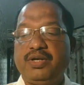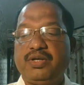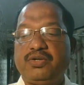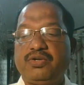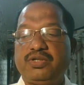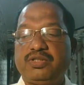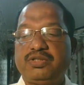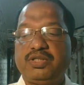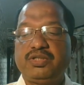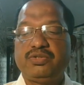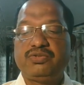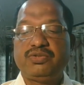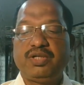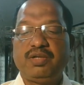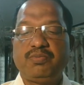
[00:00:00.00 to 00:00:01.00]

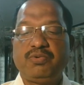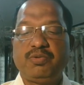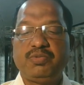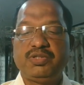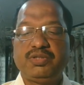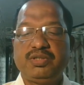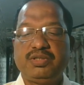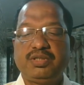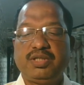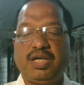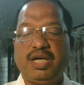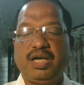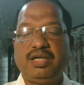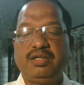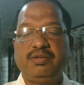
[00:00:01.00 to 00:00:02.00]
constitutional provisions
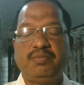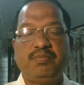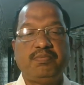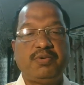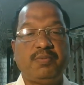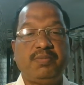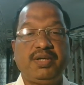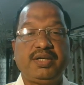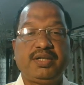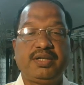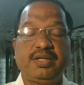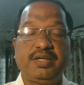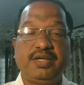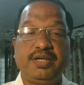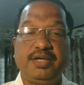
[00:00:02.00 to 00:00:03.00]
and public
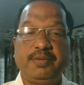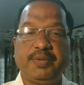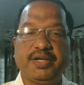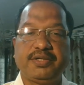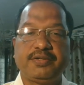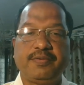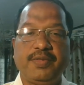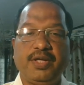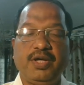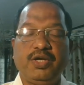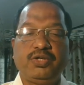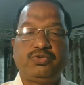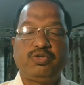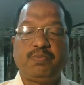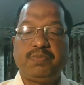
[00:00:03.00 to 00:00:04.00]
debate.
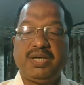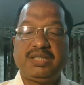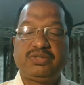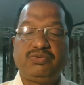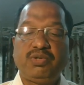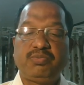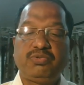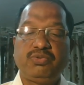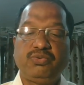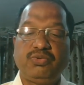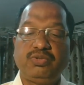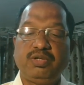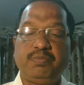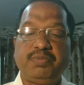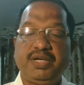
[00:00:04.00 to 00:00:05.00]
So first you have to
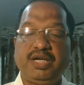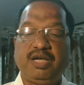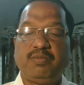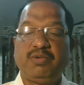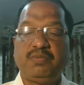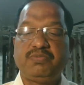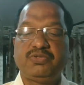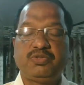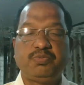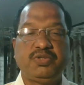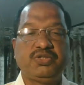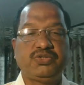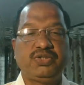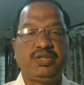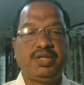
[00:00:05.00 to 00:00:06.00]
know the freedom of
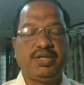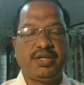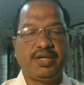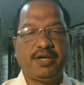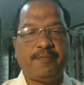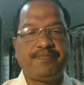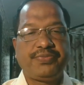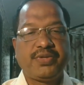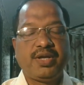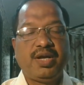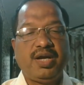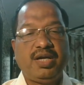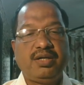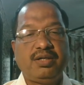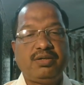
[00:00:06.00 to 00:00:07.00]
speech in India.
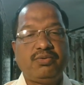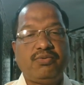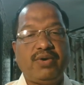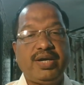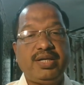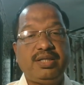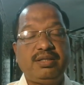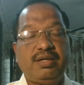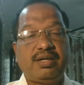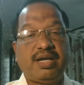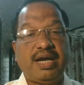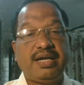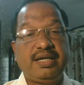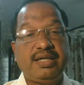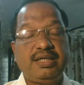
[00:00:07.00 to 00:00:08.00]
And while the
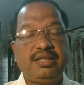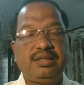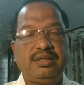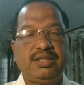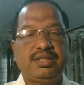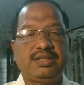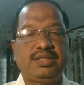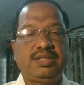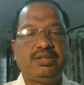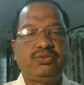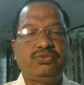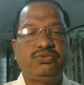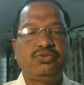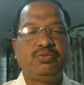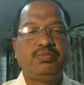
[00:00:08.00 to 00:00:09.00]
writing in the essay, you
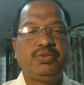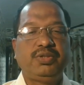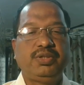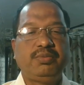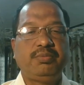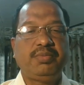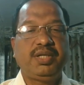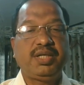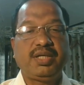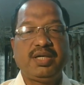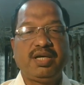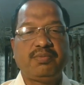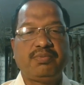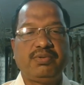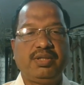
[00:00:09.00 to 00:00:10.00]
should be very
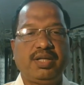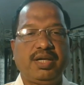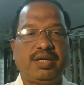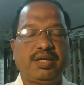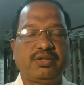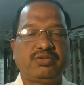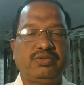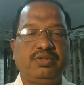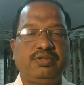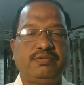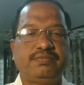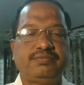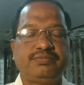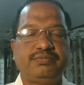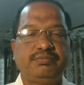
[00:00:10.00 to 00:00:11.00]
careful that actual,
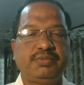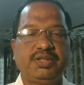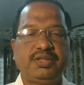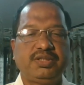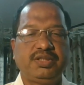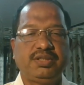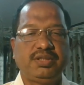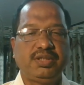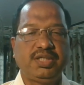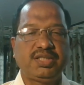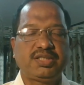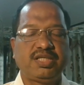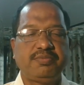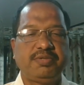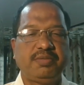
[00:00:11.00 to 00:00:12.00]
because in the
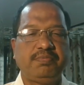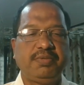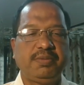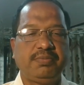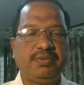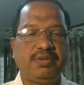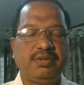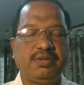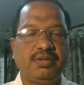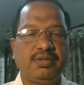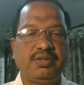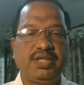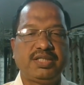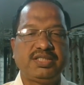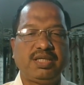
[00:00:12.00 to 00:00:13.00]
descriptive paper,
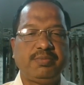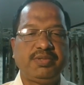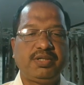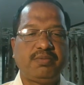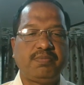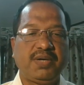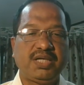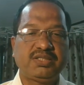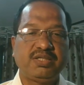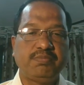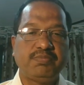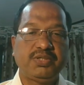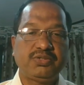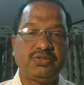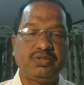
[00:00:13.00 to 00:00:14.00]
the examiner first
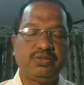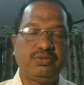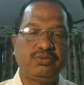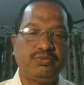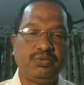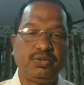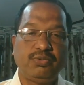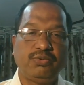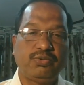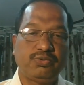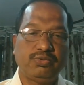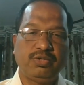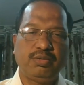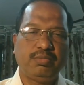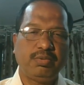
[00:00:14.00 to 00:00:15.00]
impression will go
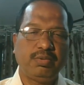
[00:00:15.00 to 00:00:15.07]
to the